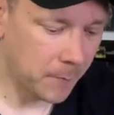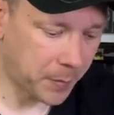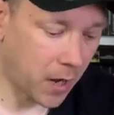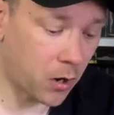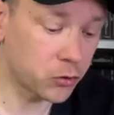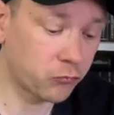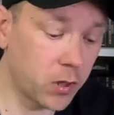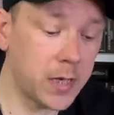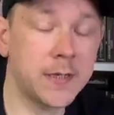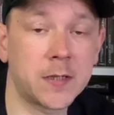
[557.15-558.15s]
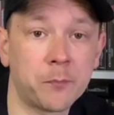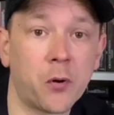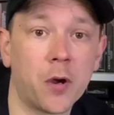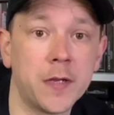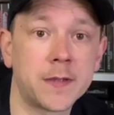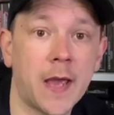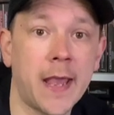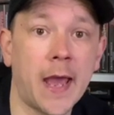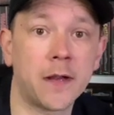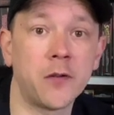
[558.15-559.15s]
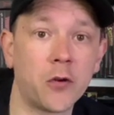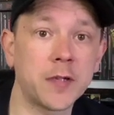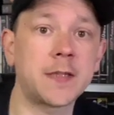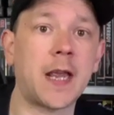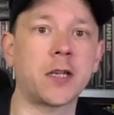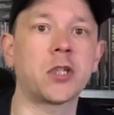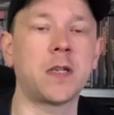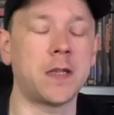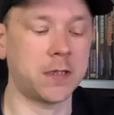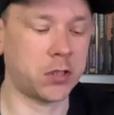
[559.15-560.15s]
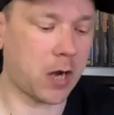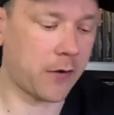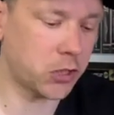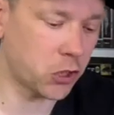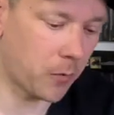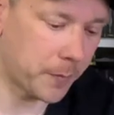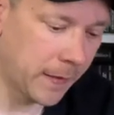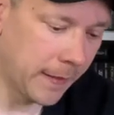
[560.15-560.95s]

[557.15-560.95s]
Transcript: But I was really surprised they had a nice section in this charity shop